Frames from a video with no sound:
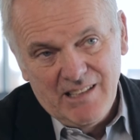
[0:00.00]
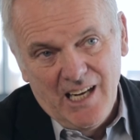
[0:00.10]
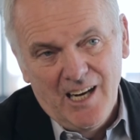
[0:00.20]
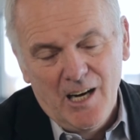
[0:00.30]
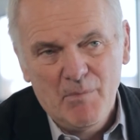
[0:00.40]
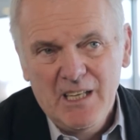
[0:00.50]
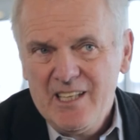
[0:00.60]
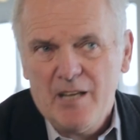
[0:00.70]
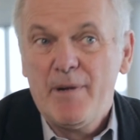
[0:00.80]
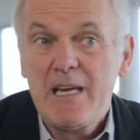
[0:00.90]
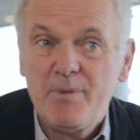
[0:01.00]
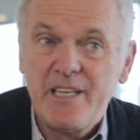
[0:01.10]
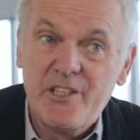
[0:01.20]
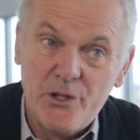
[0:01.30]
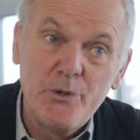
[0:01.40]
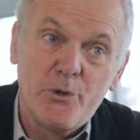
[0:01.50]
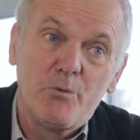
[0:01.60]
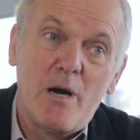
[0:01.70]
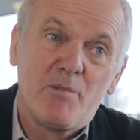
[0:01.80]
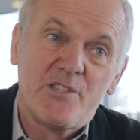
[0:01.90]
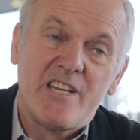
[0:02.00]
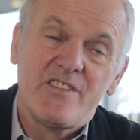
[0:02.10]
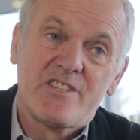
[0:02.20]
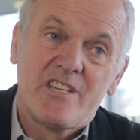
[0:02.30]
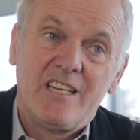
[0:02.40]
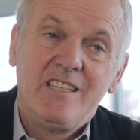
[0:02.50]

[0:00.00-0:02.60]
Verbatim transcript: Um, and maybe Google represents